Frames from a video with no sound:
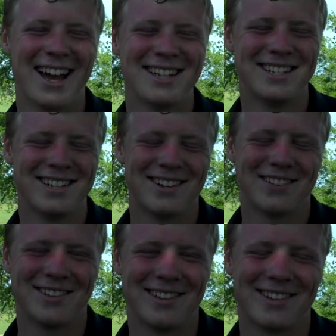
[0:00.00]
I did,
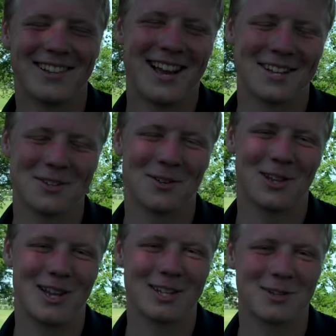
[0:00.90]
other than the last
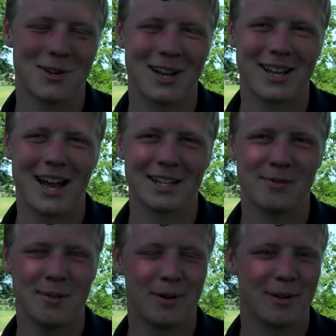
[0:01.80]
hole. The last hole kind of
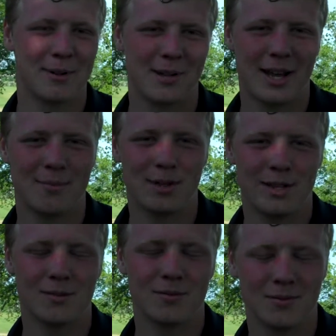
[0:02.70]
got to me, but other than that, I
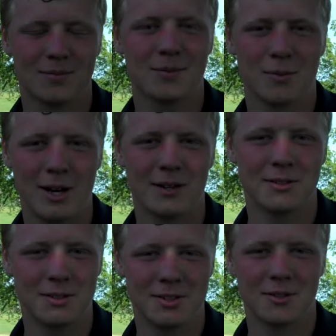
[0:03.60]
played
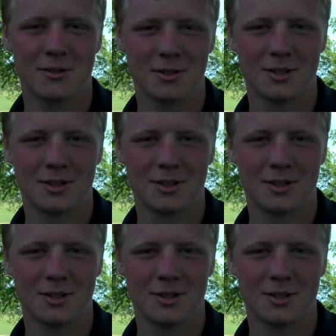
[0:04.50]
well. So.